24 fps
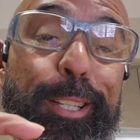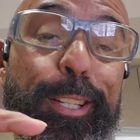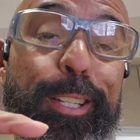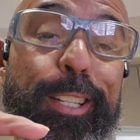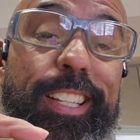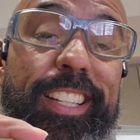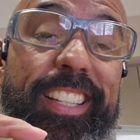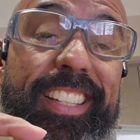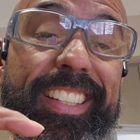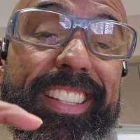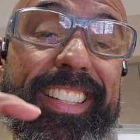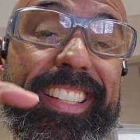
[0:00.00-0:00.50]

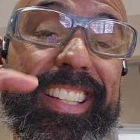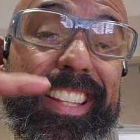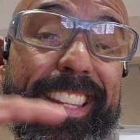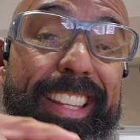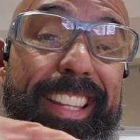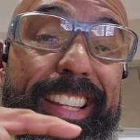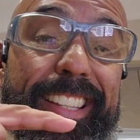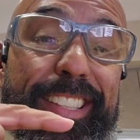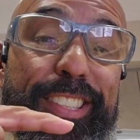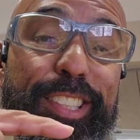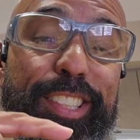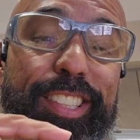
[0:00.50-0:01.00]
turn it to
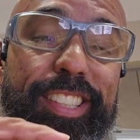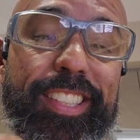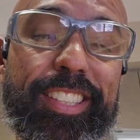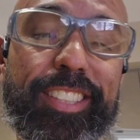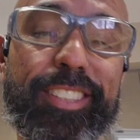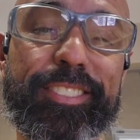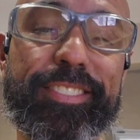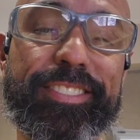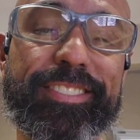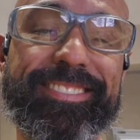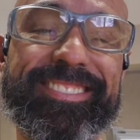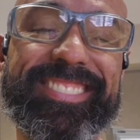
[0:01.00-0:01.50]
this.
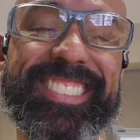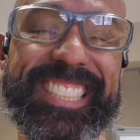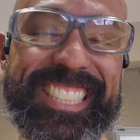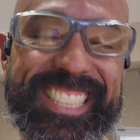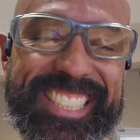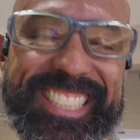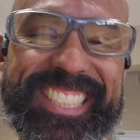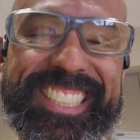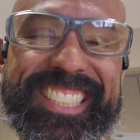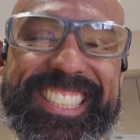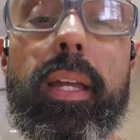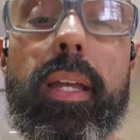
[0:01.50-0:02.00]

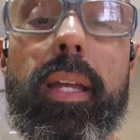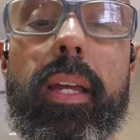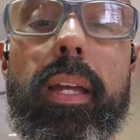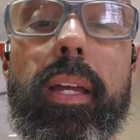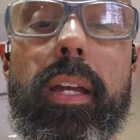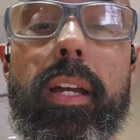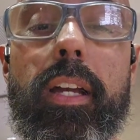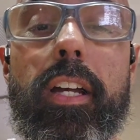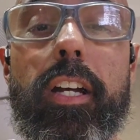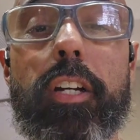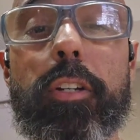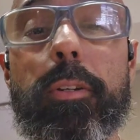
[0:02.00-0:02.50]

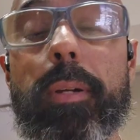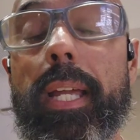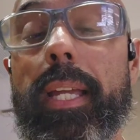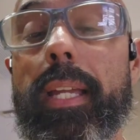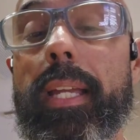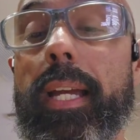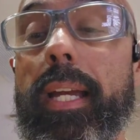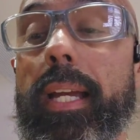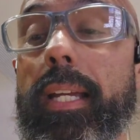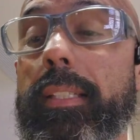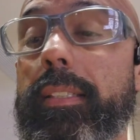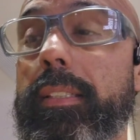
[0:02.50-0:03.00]
All
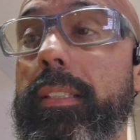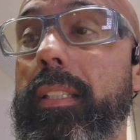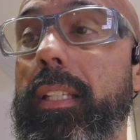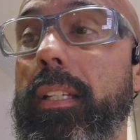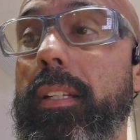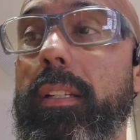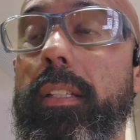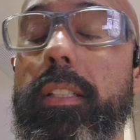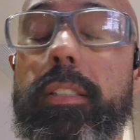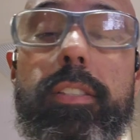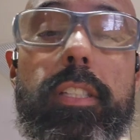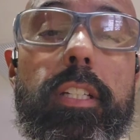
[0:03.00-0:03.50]
right, guys, it
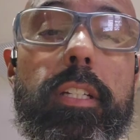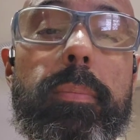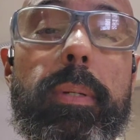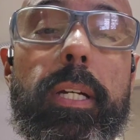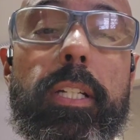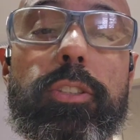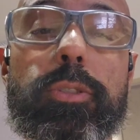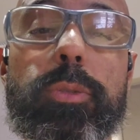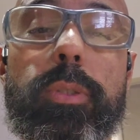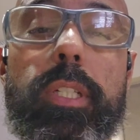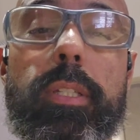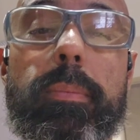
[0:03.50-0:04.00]
literally took
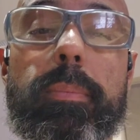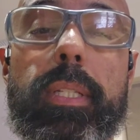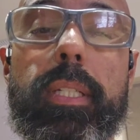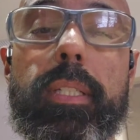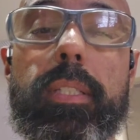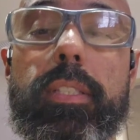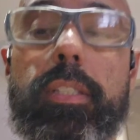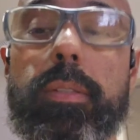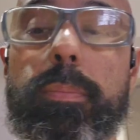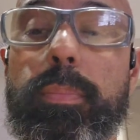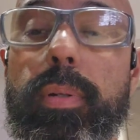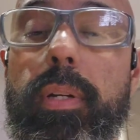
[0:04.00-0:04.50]
about 20
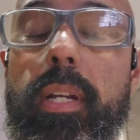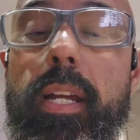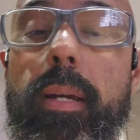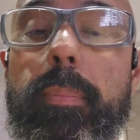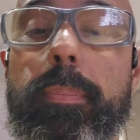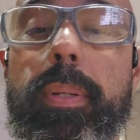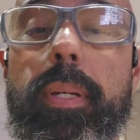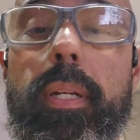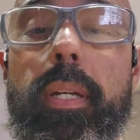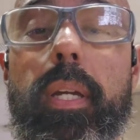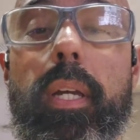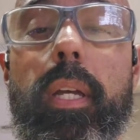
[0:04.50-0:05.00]
minutes to
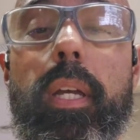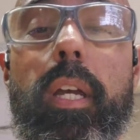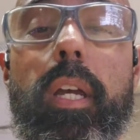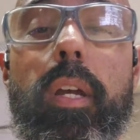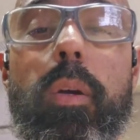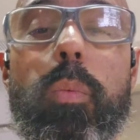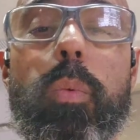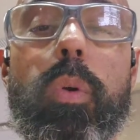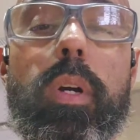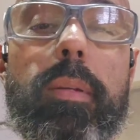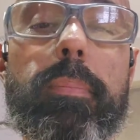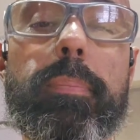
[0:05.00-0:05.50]
prep.
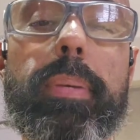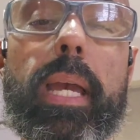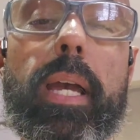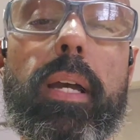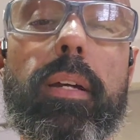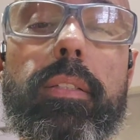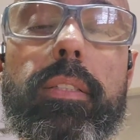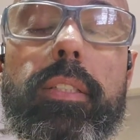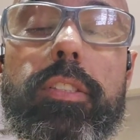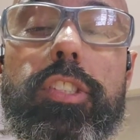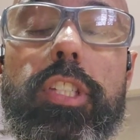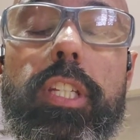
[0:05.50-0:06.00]
1
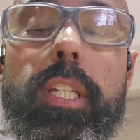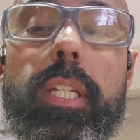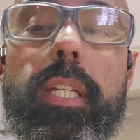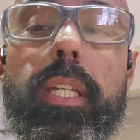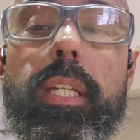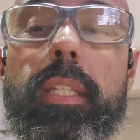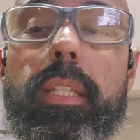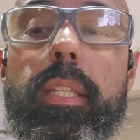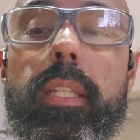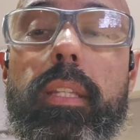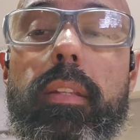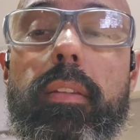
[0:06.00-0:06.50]
pound of
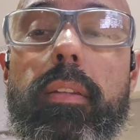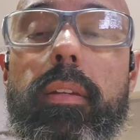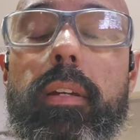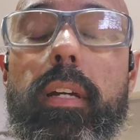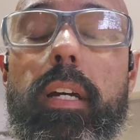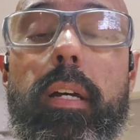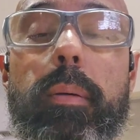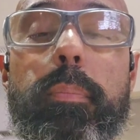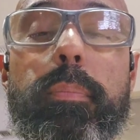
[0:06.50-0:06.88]
chicken,